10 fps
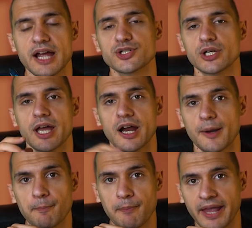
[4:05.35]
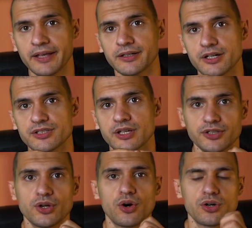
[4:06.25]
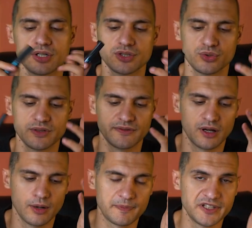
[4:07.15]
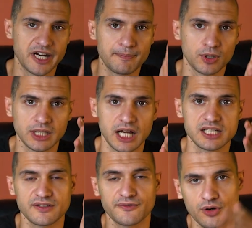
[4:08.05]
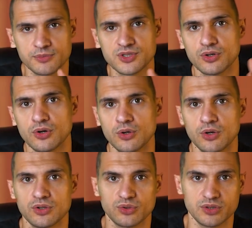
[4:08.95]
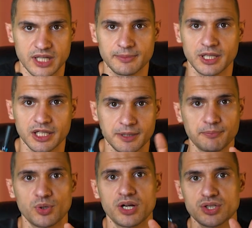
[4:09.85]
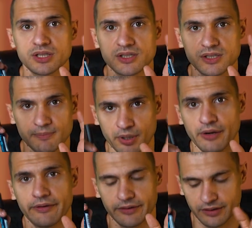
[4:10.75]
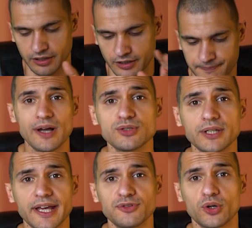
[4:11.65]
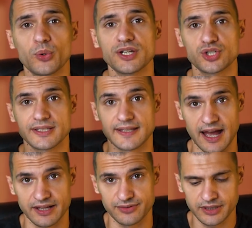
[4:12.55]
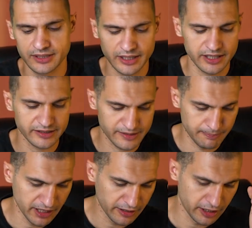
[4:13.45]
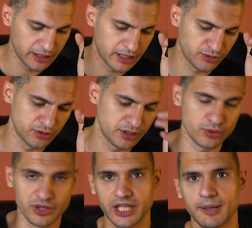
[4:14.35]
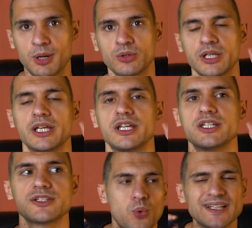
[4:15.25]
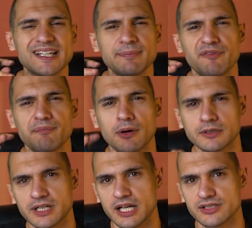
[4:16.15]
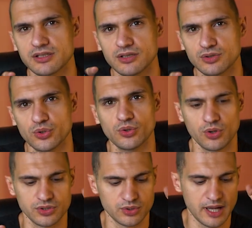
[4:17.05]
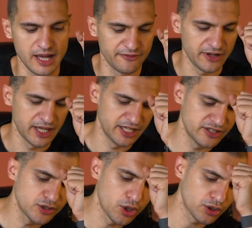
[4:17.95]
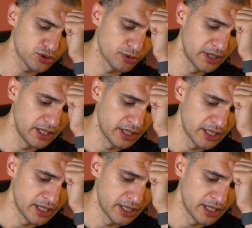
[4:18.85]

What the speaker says: actually are paying us in order to develop their podcasts from 0 to 10 million impressions per year. Once you have your questions answered, the next big thing that you need to think about is what type of podcast do you want to have? Is it going to be